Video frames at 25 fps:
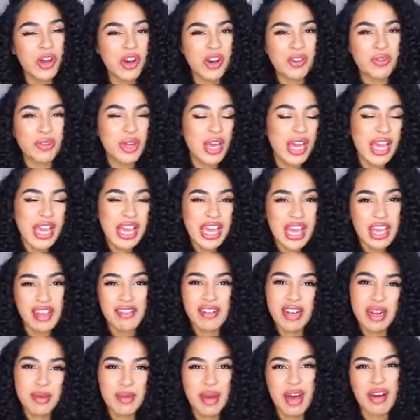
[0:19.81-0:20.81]
of
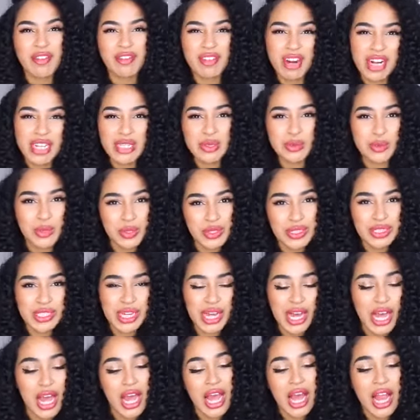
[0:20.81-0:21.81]
hearing about rice
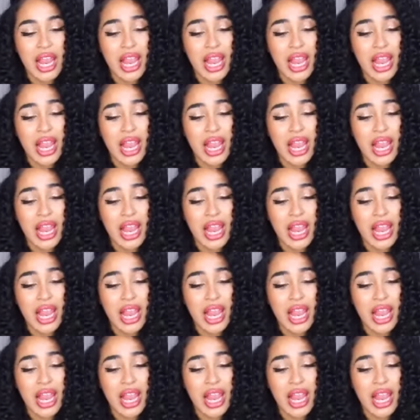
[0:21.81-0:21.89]
water.